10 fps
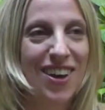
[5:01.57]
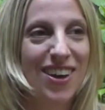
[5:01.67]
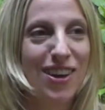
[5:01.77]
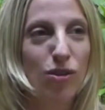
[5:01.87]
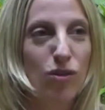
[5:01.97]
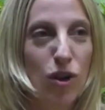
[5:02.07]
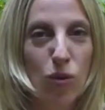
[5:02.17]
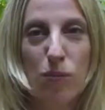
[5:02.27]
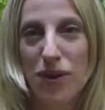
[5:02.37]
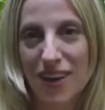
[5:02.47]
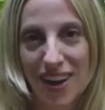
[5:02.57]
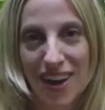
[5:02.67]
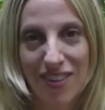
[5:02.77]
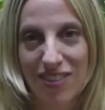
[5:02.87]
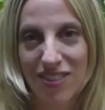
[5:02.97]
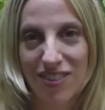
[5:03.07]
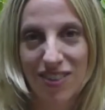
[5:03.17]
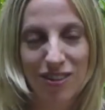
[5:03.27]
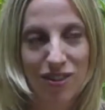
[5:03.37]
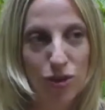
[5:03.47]
no BS.
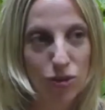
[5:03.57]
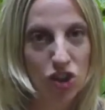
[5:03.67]
There's no